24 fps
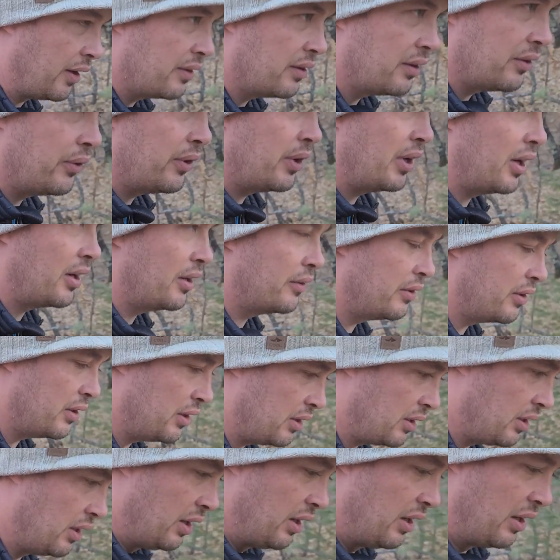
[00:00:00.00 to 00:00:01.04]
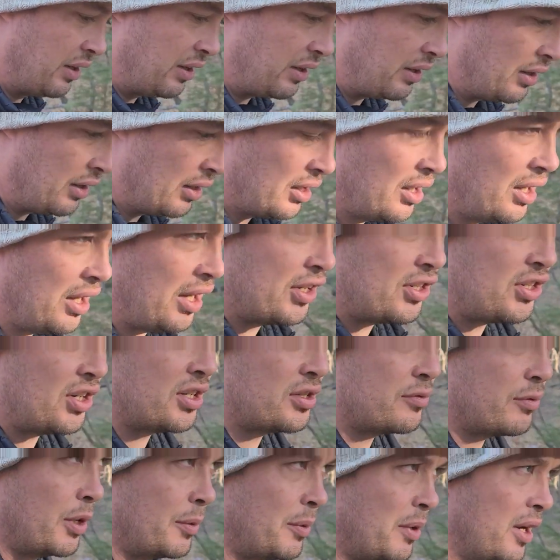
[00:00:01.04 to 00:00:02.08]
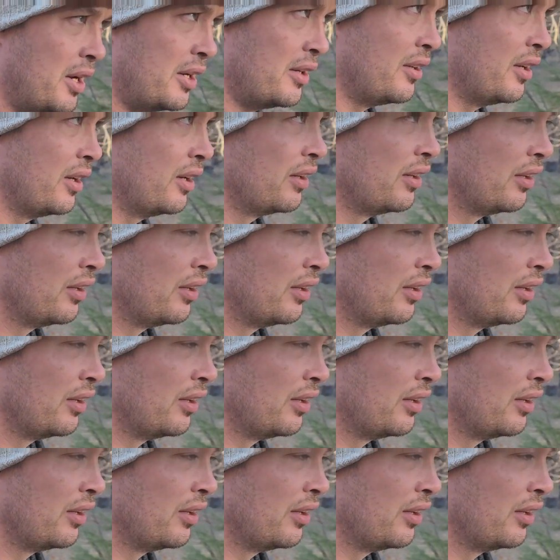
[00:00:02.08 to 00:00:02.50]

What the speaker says: think we got everything. I changed my mind.